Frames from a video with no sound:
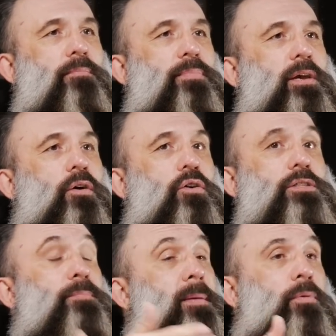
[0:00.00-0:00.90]

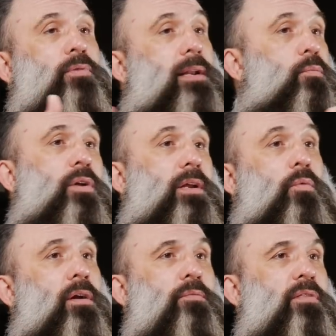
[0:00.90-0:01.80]
because people didn't want to
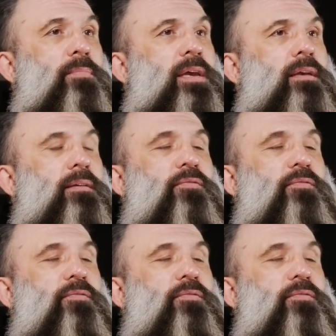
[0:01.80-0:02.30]
work with me.